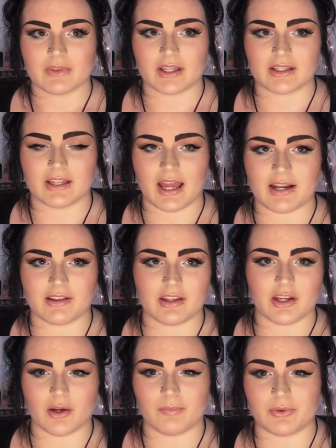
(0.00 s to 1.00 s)
like the end of the
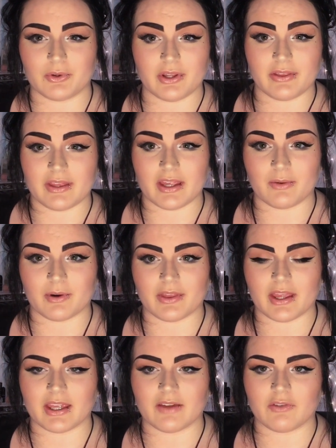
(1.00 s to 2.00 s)
year beauty thing where
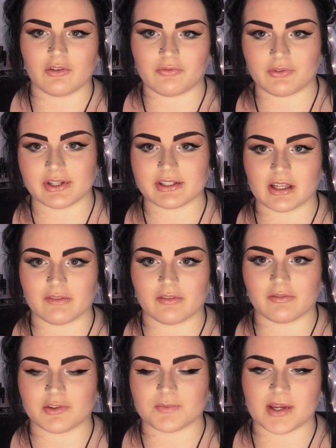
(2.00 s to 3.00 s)
they give you free stuff
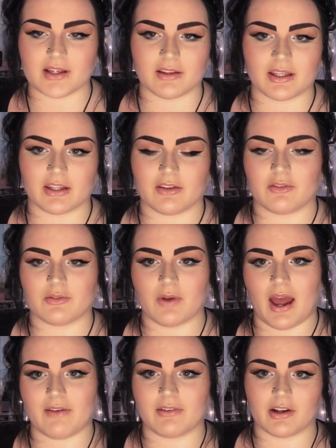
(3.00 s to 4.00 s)
if you spent like you
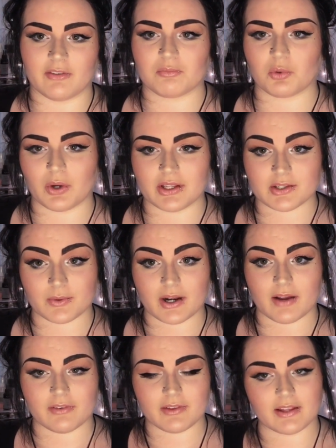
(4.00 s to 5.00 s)
have enough points or
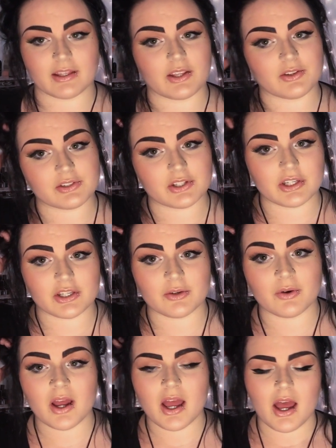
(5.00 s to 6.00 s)
whatever that they used to
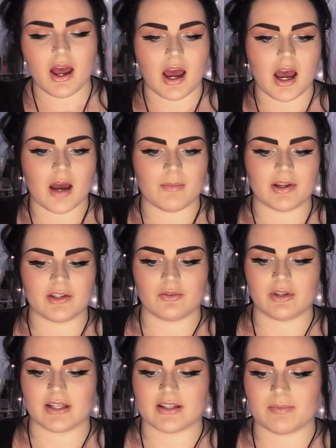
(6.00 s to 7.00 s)
do um, and
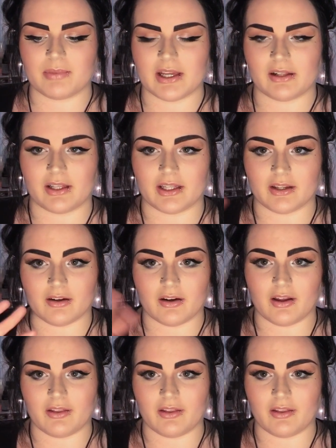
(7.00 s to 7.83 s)
you'd get to pick like